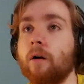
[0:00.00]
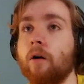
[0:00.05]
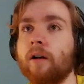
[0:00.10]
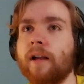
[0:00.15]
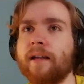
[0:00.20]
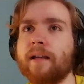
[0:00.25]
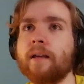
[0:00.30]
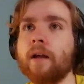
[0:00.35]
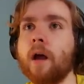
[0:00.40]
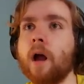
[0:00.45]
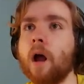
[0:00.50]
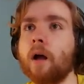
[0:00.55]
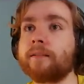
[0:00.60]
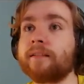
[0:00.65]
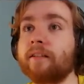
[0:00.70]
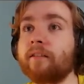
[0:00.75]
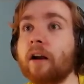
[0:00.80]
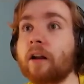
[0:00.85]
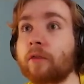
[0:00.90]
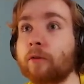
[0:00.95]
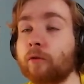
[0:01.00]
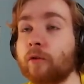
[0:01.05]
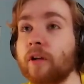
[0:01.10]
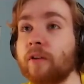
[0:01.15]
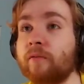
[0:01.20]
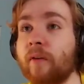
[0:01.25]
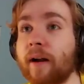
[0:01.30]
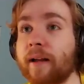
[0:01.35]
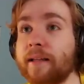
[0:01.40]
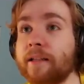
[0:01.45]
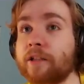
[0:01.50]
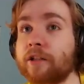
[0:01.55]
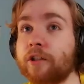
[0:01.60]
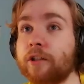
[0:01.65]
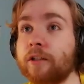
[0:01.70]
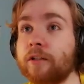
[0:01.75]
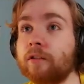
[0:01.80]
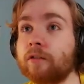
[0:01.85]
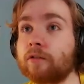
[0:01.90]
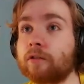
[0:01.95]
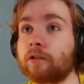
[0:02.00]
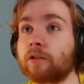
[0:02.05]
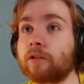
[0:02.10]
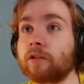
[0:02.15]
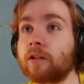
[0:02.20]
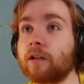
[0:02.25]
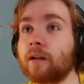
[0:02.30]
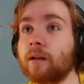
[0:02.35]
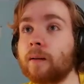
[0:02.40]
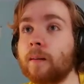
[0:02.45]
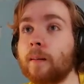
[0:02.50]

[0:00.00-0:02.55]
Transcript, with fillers: Okay, there are three fucking shields.